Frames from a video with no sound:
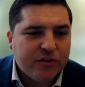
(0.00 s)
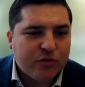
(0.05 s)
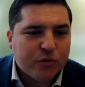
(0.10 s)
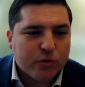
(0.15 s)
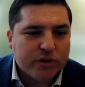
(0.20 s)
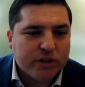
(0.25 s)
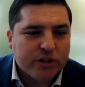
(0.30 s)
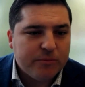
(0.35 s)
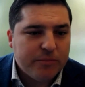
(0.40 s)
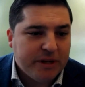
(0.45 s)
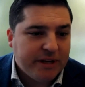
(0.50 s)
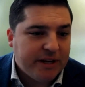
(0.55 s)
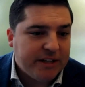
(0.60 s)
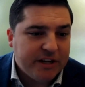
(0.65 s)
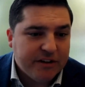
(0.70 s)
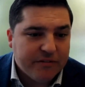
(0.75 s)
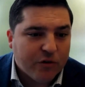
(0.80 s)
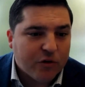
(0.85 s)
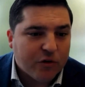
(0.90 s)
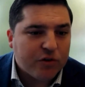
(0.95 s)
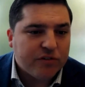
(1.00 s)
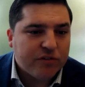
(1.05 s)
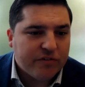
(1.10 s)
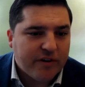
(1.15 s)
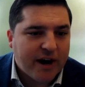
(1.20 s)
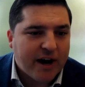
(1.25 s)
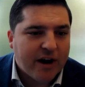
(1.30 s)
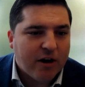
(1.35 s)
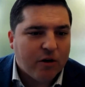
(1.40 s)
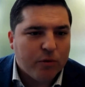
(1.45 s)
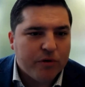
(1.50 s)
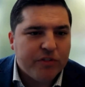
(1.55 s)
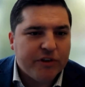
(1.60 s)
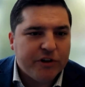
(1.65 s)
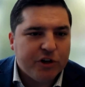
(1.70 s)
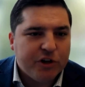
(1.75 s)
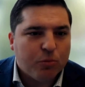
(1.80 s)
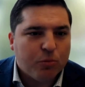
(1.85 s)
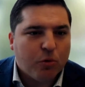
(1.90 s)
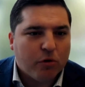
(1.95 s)
is really being a diversifier
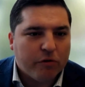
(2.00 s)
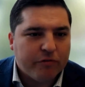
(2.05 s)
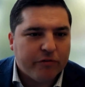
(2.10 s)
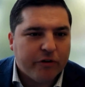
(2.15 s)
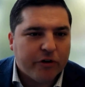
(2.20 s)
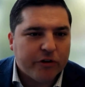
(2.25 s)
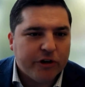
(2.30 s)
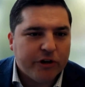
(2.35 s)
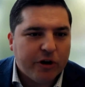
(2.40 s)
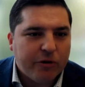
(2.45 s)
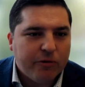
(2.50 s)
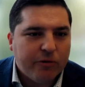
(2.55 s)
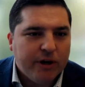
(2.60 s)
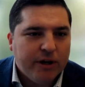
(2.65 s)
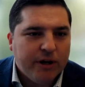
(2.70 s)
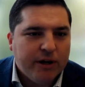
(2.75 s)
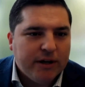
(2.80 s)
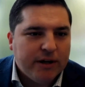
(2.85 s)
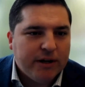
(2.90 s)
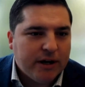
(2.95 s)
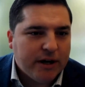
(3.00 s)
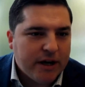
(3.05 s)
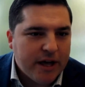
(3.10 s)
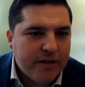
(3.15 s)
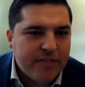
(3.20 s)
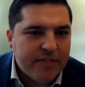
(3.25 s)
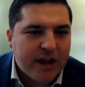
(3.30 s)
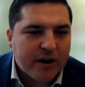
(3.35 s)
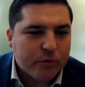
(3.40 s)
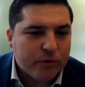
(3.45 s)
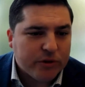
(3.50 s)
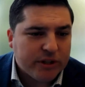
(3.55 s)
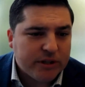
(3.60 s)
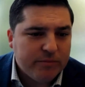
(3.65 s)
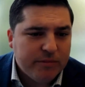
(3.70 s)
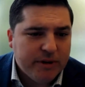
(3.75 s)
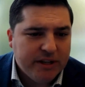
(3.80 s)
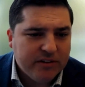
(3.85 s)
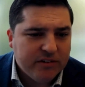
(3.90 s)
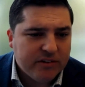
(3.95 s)
within your portfolio. And that really
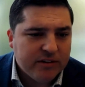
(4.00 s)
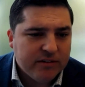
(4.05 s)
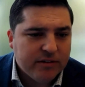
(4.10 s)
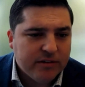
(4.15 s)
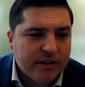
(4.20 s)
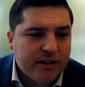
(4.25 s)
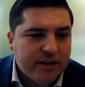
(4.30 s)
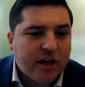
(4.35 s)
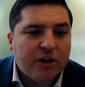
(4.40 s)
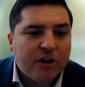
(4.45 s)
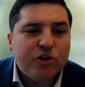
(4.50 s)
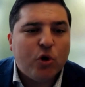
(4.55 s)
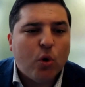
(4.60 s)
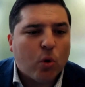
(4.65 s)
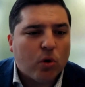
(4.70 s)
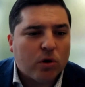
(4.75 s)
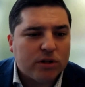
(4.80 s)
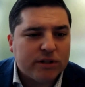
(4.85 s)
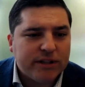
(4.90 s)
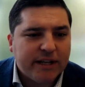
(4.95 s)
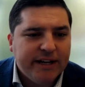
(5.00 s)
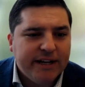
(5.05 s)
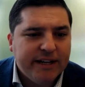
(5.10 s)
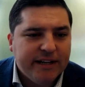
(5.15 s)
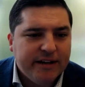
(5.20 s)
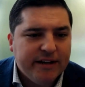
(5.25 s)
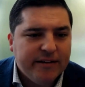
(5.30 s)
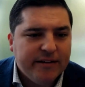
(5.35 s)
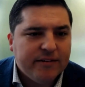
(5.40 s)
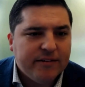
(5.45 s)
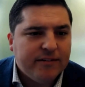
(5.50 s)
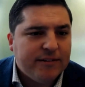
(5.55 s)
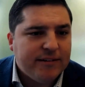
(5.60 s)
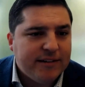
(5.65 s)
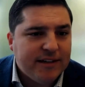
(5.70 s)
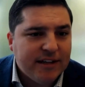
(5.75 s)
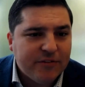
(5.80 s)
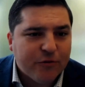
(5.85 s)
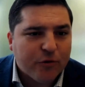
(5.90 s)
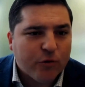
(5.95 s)
means an uncorrelated,
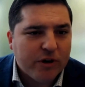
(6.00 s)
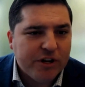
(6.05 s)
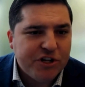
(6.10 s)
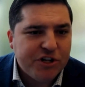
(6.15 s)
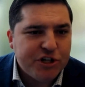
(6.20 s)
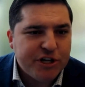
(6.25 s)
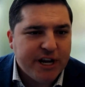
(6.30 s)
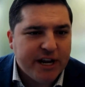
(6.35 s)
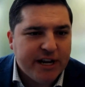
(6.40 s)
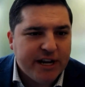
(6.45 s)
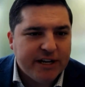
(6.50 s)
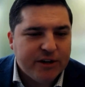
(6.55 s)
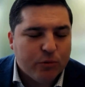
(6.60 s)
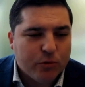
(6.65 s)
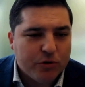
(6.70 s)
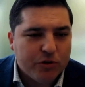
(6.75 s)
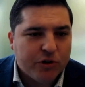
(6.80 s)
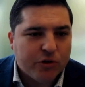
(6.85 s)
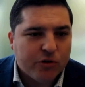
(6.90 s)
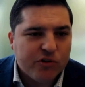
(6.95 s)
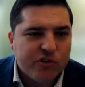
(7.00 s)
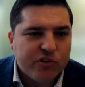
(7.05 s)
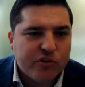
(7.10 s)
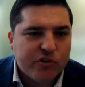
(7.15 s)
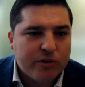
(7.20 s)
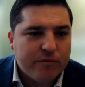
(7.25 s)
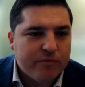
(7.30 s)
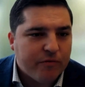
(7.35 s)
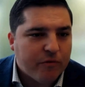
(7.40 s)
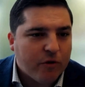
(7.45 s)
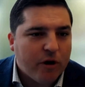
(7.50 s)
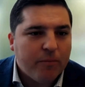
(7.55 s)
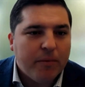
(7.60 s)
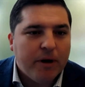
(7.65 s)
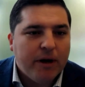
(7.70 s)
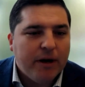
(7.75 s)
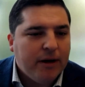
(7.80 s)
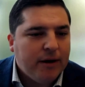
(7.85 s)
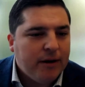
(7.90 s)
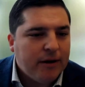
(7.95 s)
differentiated return stream from
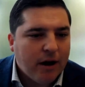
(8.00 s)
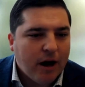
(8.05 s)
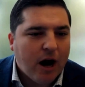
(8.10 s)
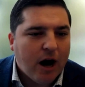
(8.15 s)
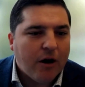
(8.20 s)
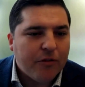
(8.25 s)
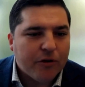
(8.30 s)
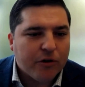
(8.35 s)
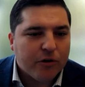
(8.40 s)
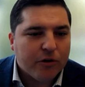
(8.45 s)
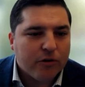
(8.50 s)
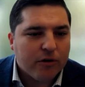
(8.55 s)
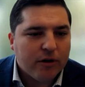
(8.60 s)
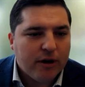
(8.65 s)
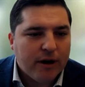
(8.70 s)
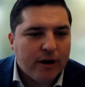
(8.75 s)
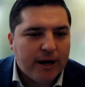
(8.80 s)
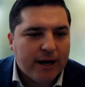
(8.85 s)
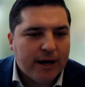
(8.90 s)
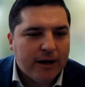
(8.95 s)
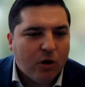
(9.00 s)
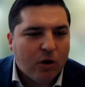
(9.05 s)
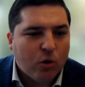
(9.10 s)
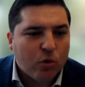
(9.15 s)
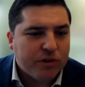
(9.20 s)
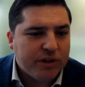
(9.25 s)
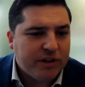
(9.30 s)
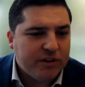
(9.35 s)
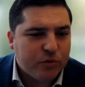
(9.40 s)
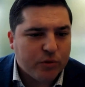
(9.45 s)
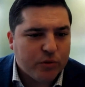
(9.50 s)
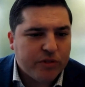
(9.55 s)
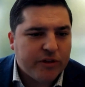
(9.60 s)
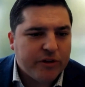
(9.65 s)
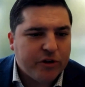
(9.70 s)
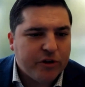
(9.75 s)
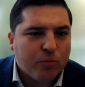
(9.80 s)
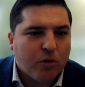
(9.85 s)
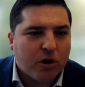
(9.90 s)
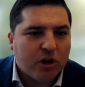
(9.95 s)
other holdings
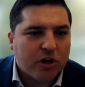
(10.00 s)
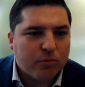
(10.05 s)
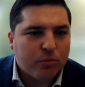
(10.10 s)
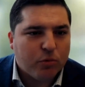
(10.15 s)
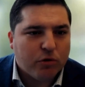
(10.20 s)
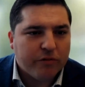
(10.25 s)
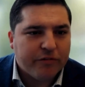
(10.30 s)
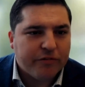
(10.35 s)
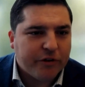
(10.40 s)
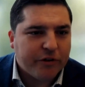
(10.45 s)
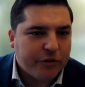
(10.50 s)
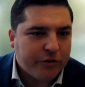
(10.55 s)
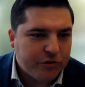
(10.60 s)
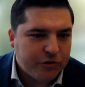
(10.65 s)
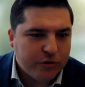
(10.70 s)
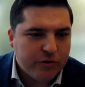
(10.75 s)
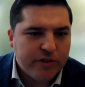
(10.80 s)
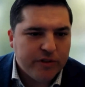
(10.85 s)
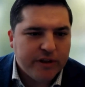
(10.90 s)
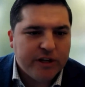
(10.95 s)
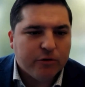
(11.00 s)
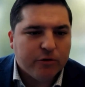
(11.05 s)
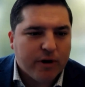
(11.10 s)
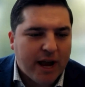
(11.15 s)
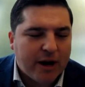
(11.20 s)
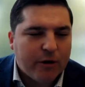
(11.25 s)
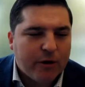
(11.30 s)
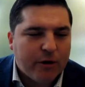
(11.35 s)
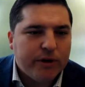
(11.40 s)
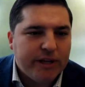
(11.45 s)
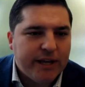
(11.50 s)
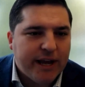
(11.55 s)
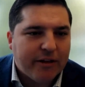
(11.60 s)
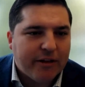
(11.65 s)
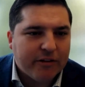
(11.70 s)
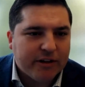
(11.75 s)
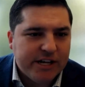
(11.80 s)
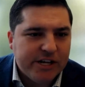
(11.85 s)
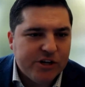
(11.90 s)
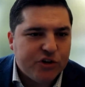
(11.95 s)
within your broader portfolio. So think your equity
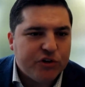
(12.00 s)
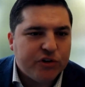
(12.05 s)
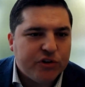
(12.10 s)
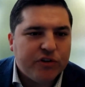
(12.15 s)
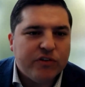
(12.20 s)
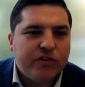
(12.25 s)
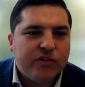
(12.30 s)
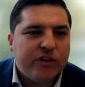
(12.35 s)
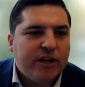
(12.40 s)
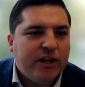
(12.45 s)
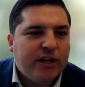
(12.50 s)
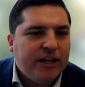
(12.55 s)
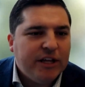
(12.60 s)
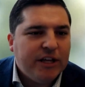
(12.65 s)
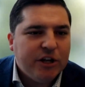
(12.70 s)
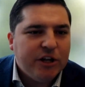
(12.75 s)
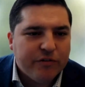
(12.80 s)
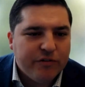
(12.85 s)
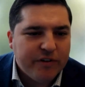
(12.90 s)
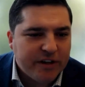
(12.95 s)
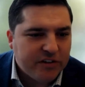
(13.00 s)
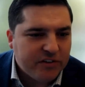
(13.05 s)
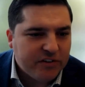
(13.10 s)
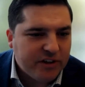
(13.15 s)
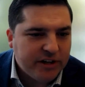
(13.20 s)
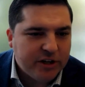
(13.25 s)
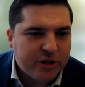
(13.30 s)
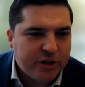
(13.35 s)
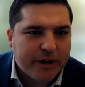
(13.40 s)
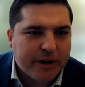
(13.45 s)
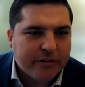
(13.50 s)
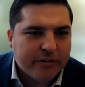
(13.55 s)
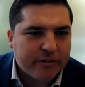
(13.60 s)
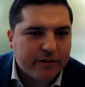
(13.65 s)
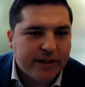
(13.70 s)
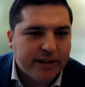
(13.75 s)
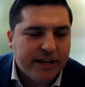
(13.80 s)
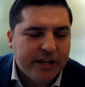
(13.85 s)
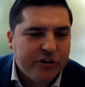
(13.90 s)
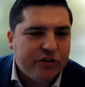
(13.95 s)
allocations, your fixed income
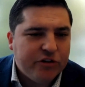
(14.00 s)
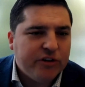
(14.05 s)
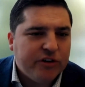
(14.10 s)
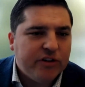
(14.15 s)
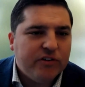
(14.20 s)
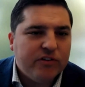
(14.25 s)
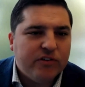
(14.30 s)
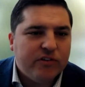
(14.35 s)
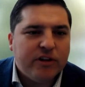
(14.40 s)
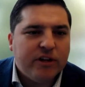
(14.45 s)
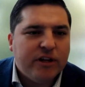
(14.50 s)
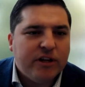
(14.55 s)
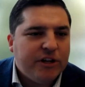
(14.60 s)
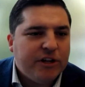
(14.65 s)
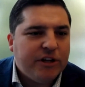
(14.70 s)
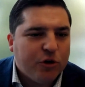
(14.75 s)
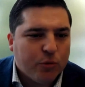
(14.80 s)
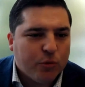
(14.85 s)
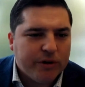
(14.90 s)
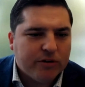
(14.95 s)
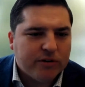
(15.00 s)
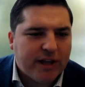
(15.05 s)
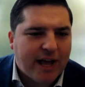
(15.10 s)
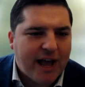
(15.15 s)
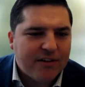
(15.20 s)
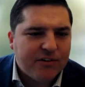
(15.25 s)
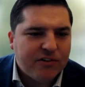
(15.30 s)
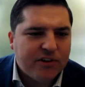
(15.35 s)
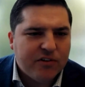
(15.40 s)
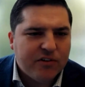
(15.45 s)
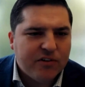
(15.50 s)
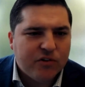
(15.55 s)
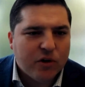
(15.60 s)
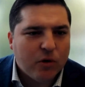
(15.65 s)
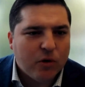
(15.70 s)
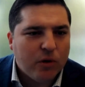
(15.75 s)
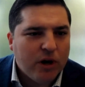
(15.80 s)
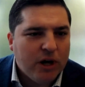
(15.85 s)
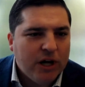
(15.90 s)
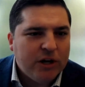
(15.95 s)
allocations, your real assets.
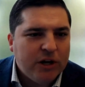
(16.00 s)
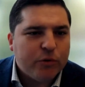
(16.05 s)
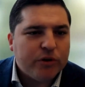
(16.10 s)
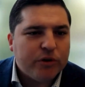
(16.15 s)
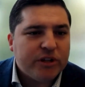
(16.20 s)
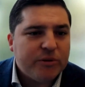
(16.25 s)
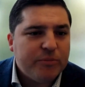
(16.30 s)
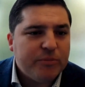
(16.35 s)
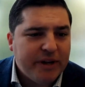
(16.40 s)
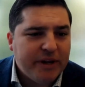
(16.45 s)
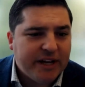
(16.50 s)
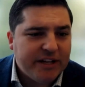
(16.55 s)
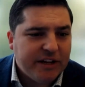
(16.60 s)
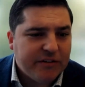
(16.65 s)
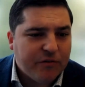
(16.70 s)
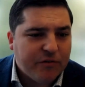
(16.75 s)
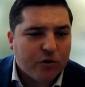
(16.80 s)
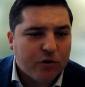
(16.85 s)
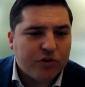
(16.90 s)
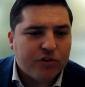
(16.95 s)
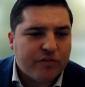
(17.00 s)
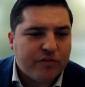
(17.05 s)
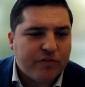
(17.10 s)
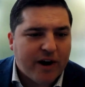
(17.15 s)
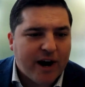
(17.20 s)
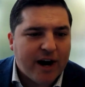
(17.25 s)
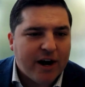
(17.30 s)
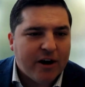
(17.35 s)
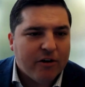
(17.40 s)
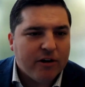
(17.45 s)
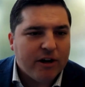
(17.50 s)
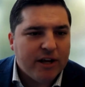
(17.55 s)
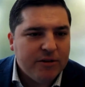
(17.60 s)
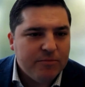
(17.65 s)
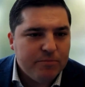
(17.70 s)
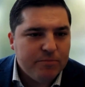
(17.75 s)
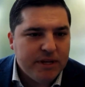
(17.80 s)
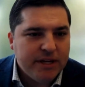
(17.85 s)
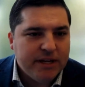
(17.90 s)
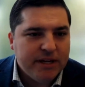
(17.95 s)
So really being a diversifier
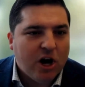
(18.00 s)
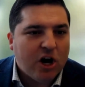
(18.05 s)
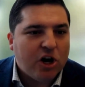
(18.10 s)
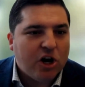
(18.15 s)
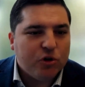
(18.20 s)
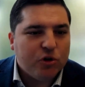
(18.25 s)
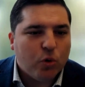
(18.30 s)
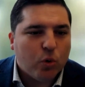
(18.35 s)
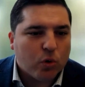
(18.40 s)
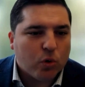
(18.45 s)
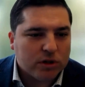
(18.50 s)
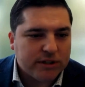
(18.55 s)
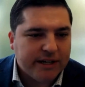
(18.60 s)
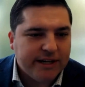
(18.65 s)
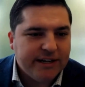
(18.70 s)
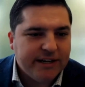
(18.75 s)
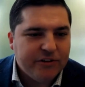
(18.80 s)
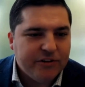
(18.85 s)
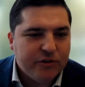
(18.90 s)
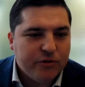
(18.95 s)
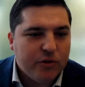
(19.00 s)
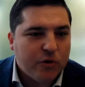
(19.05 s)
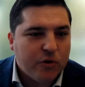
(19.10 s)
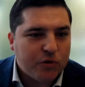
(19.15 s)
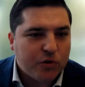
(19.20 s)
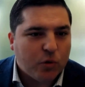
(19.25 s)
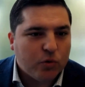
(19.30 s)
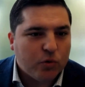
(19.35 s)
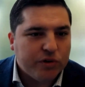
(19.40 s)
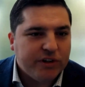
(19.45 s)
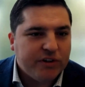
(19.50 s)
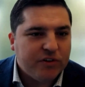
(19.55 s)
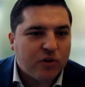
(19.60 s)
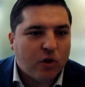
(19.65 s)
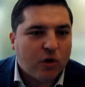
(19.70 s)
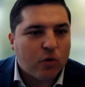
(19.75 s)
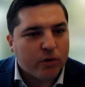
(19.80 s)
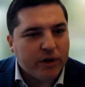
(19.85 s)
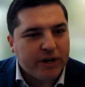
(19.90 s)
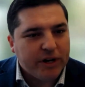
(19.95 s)
and being uncorrelated to those holdings
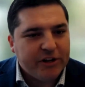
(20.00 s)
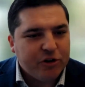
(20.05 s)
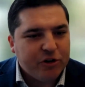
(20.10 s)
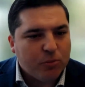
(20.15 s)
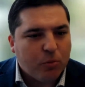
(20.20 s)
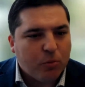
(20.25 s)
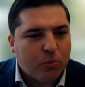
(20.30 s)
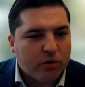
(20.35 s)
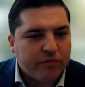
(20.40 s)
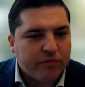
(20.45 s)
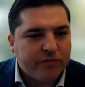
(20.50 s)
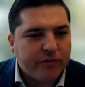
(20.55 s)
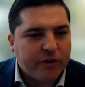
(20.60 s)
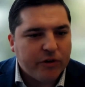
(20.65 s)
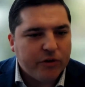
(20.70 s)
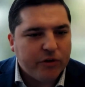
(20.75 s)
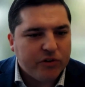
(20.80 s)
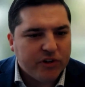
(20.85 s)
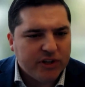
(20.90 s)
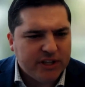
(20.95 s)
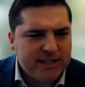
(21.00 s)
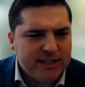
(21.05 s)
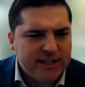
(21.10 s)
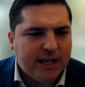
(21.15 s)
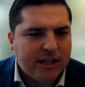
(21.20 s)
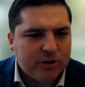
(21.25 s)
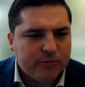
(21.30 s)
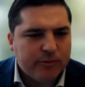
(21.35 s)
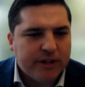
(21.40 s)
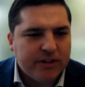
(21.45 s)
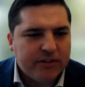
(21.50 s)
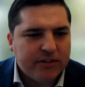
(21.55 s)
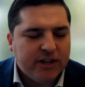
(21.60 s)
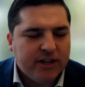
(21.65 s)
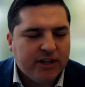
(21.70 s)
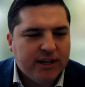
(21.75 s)
already in your portfolio is a key element.